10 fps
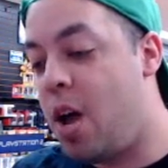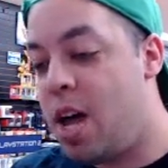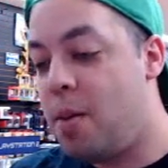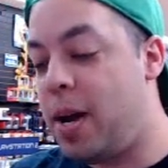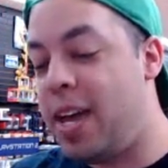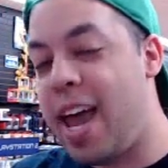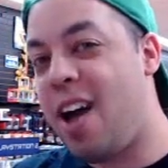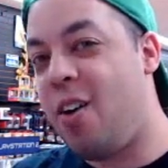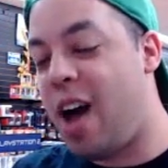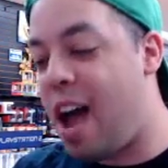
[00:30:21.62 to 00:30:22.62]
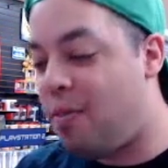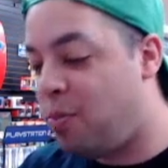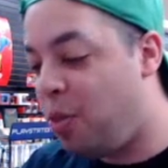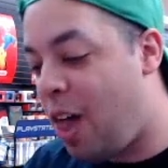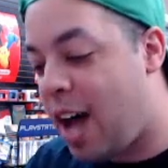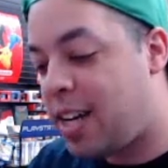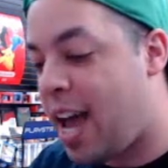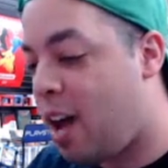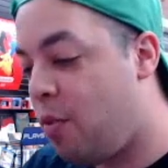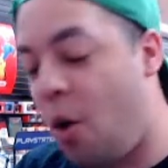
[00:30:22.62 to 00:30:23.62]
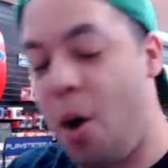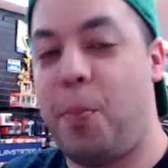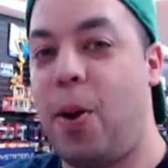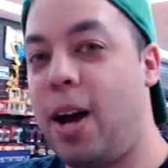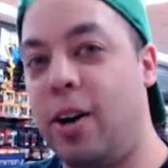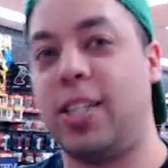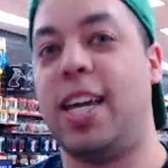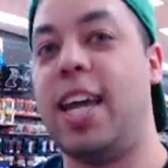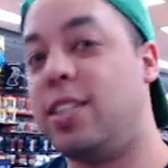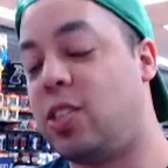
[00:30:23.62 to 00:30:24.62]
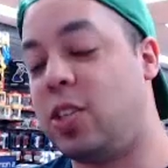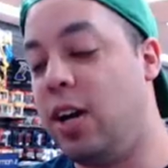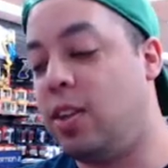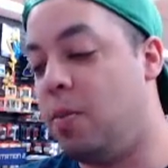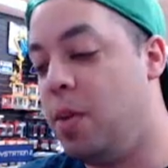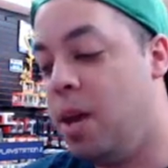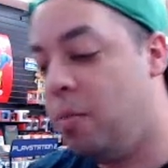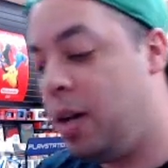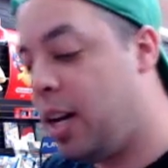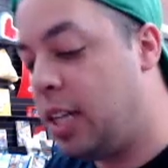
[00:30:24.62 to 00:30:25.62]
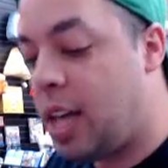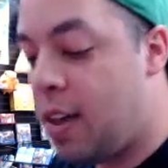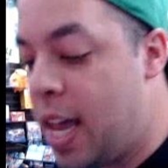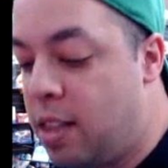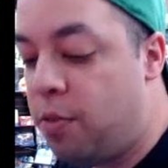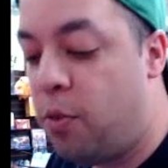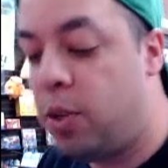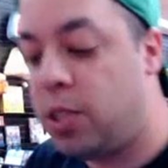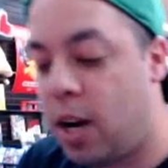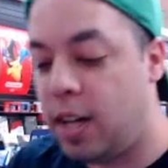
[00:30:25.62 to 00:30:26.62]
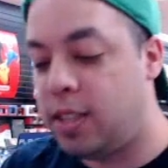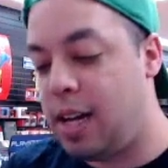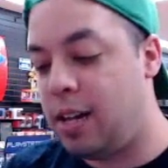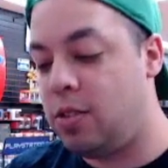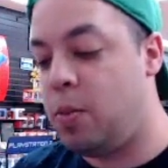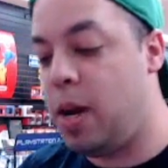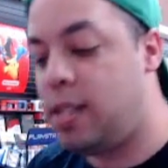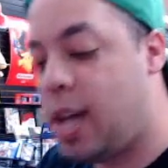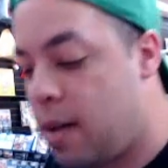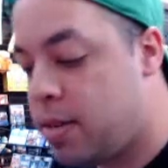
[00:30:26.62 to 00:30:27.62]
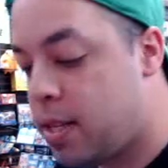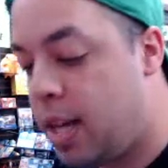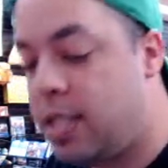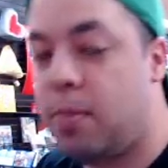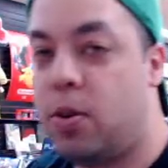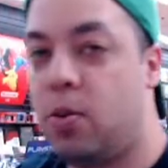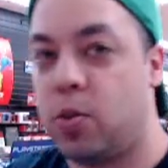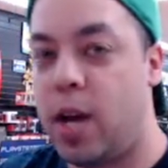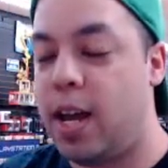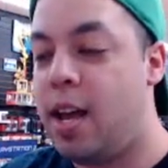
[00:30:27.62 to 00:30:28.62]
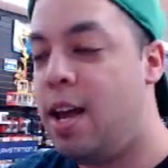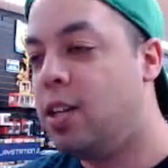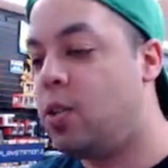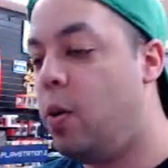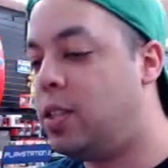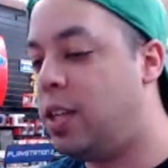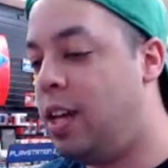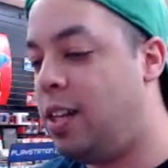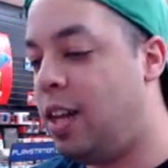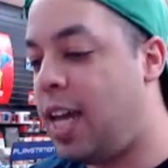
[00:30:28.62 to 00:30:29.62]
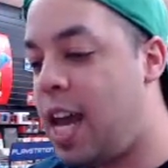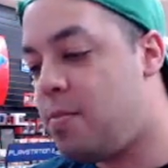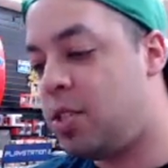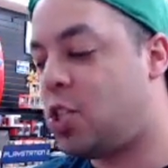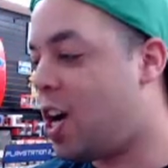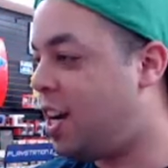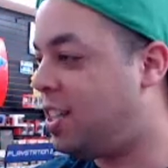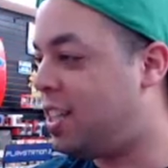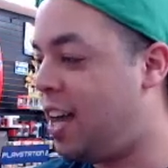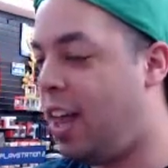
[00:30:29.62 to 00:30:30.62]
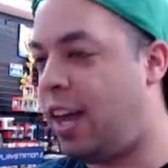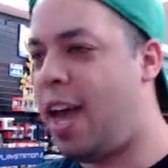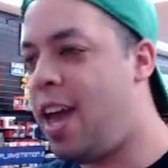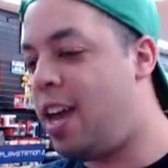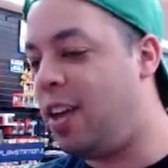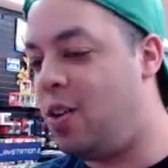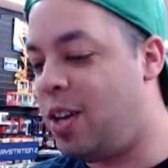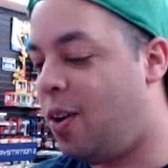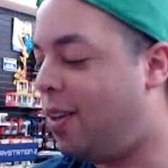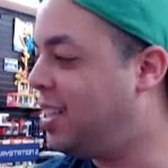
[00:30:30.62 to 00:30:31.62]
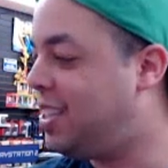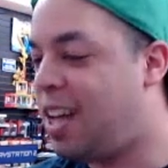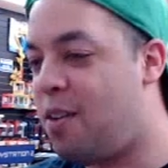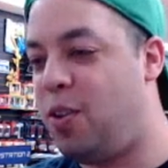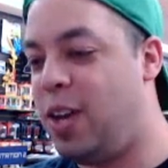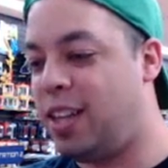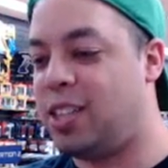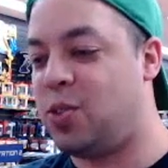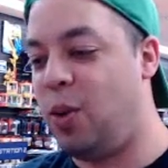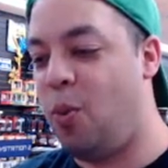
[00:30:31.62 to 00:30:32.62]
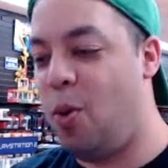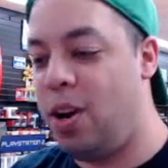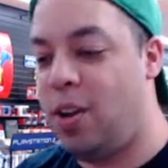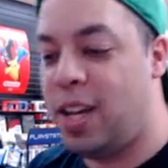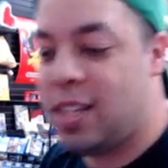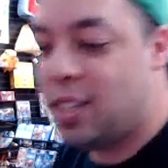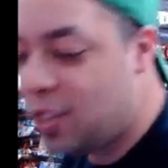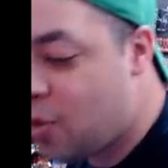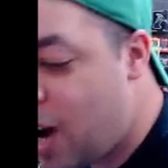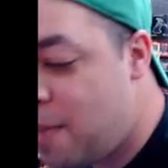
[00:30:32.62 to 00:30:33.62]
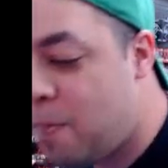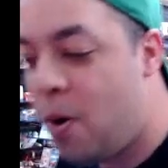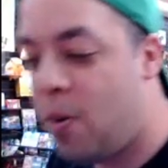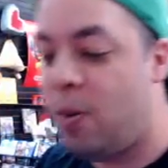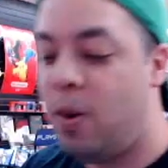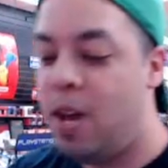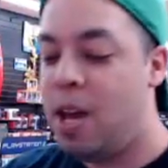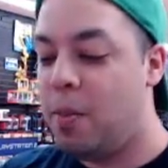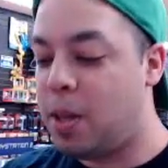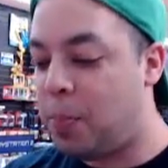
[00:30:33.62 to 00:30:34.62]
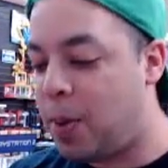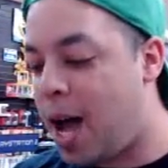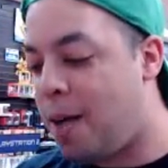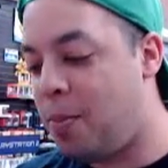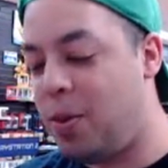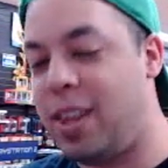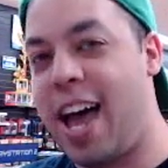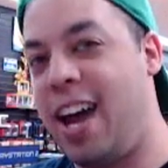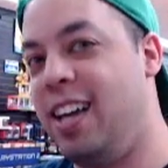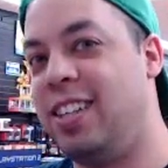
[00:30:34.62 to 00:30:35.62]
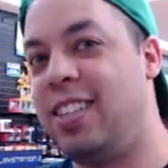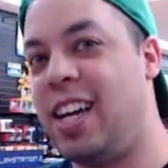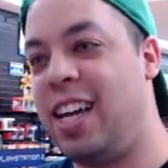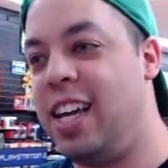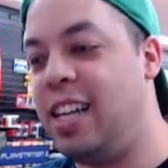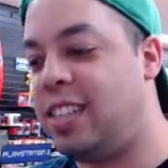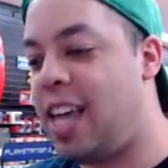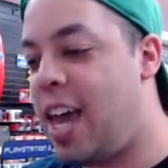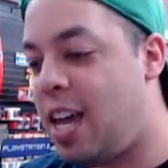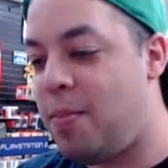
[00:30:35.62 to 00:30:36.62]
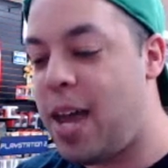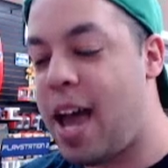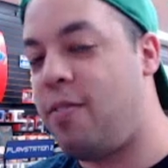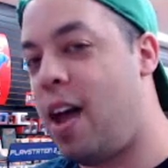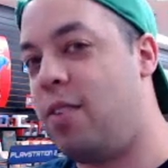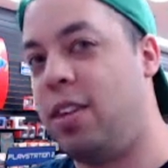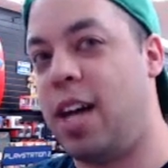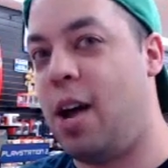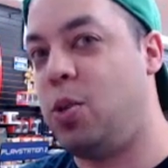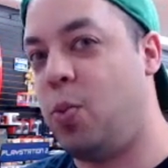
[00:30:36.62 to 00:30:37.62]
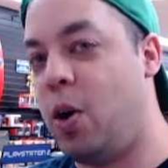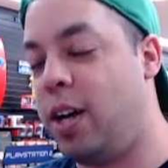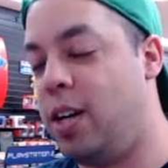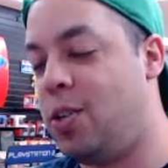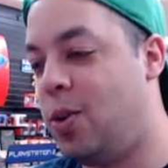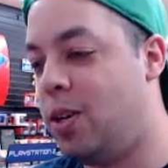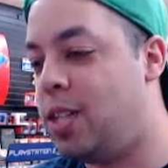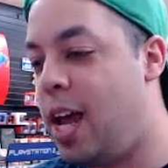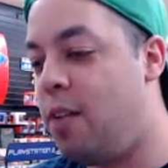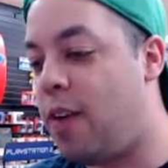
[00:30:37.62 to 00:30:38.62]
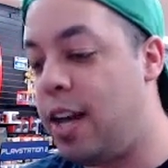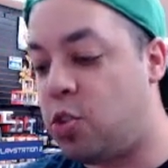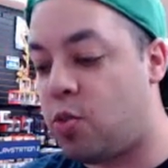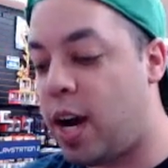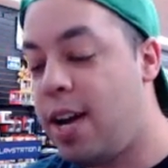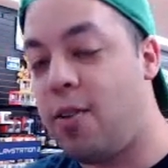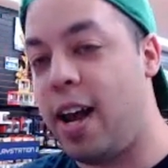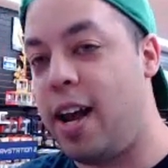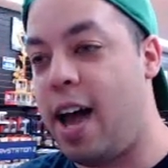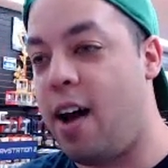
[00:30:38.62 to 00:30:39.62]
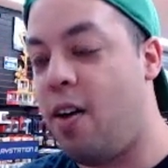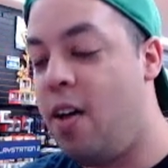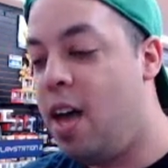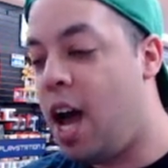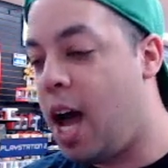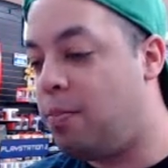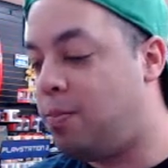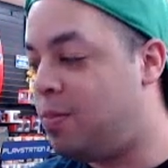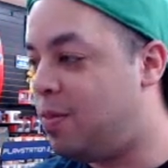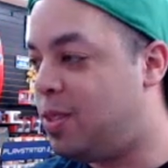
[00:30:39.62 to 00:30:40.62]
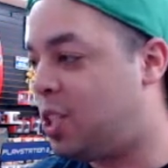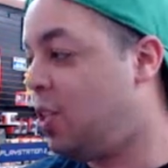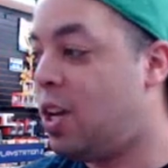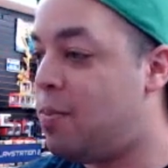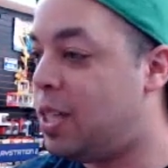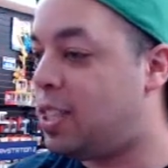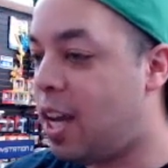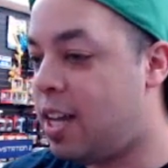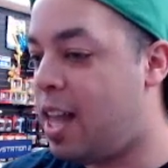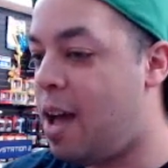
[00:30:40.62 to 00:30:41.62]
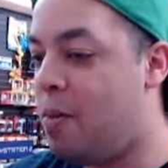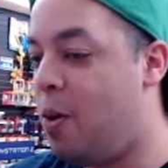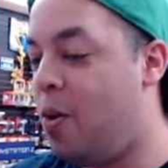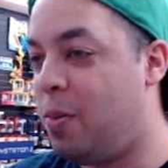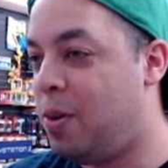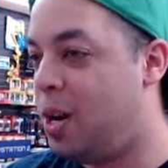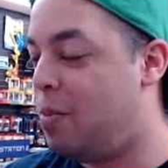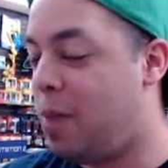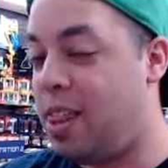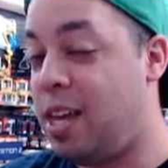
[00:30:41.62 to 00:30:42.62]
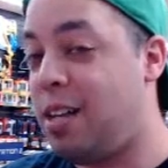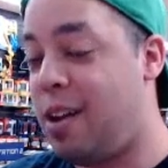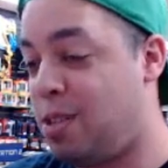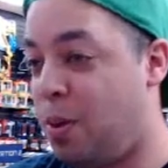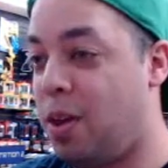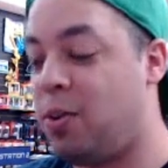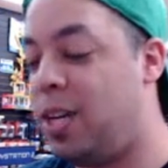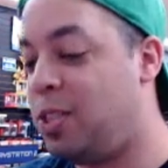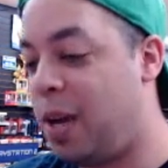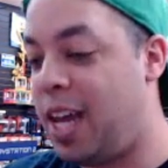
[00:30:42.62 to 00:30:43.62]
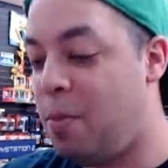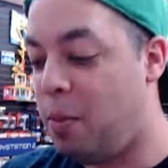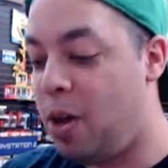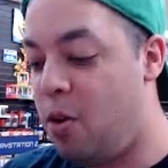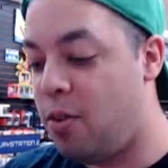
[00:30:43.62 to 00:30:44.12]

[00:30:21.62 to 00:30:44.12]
But now I've locked out of all progress. I can't start them because I hit the force targets down too many times and Lightsaber Duel's ready. So the game is trying to say, like, hey, you did all this stuff. You get this reward. You get this great mode. But the problem with that is it's taking me out of everything I was working towards. And if I drain right now, I'm still going to be stuck in that mode. I think that's ball 3, so my game will be over.